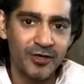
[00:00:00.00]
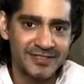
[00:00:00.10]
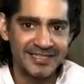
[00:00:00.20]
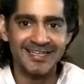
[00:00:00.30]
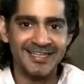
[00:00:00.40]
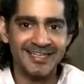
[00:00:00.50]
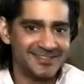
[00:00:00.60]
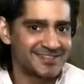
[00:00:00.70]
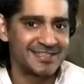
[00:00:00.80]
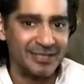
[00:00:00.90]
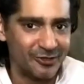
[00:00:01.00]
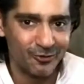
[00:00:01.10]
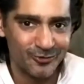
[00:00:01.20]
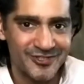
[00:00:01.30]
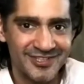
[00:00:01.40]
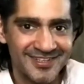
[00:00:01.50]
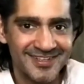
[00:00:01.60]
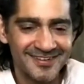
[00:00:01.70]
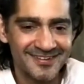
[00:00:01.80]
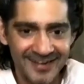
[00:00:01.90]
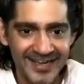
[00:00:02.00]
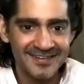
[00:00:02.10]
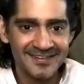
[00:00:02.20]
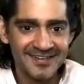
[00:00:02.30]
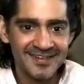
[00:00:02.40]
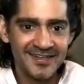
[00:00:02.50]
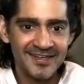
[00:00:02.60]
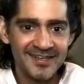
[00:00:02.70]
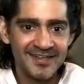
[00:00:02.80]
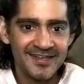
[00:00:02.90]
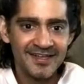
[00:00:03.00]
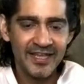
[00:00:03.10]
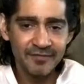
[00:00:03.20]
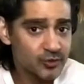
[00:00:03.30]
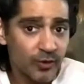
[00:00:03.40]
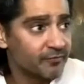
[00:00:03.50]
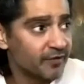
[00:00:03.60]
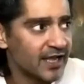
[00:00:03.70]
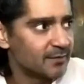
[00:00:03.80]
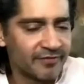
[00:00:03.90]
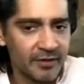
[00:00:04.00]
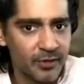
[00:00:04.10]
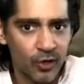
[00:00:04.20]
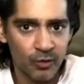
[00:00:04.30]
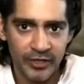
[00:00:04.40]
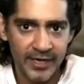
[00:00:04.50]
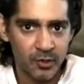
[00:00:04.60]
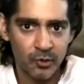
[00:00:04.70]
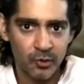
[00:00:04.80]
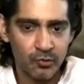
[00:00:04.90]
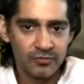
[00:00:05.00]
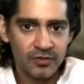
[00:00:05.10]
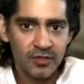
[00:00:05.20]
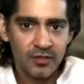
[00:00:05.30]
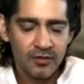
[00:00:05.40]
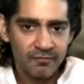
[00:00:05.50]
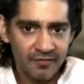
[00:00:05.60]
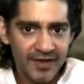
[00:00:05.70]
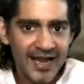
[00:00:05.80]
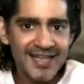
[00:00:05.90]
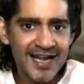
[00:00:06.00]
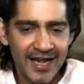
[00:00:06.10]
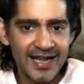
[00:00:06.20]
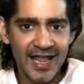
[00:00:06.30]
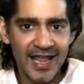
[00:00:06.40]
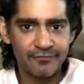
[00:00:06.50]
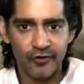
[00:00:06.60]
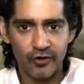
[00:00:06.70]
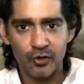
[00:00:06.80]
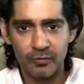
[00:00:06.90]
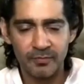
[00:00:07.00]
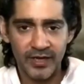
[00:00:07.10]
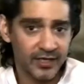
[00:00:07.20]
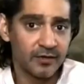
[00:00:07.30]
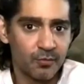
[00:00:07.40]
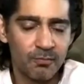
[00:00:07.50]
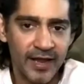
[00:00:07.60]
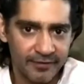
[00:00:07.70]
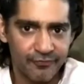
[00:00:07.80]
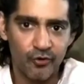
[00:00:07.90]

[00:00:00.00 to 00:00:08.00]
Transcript: seen in CEOs, right? He was going way above and beyond what he had to do we were at that red light for a good minute. And in Mumbai at four in